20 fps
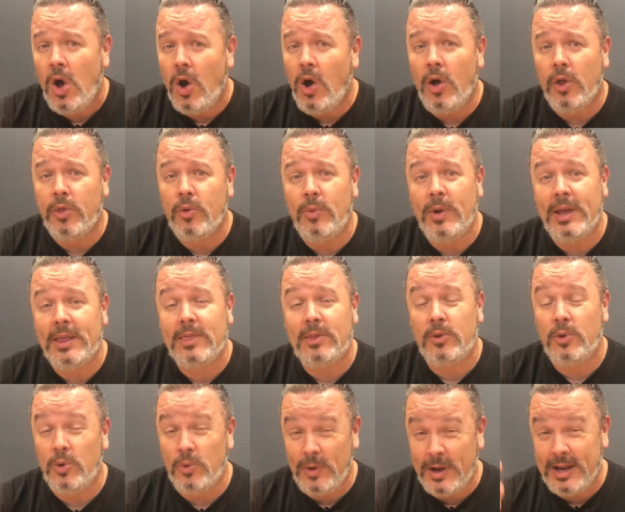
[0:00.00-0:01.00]
all the way
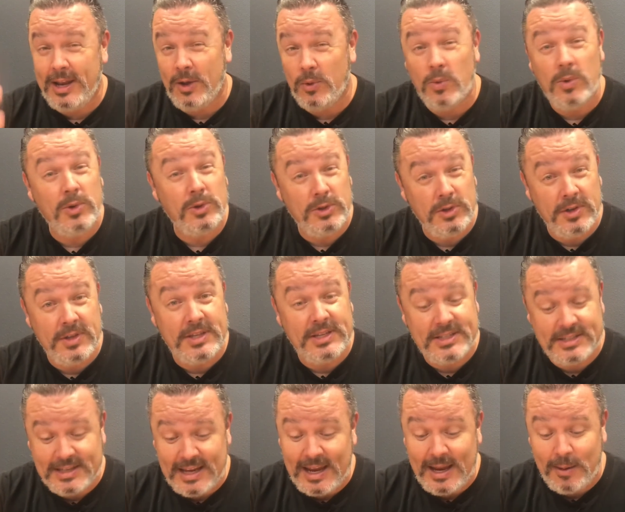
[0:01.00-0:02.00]
through, and He will do the
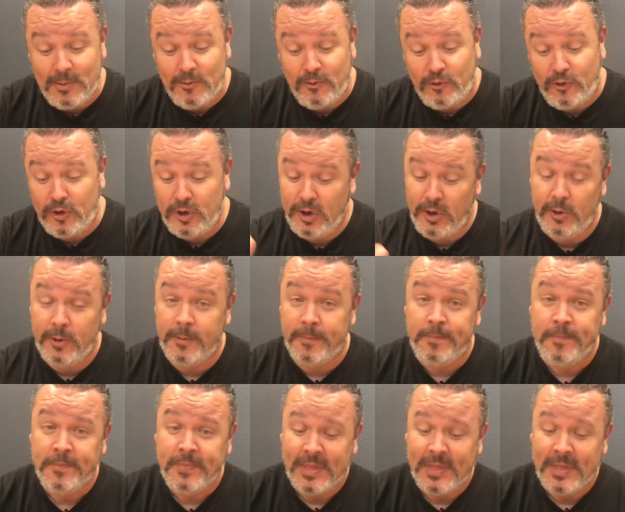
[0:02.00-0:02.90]
same for you.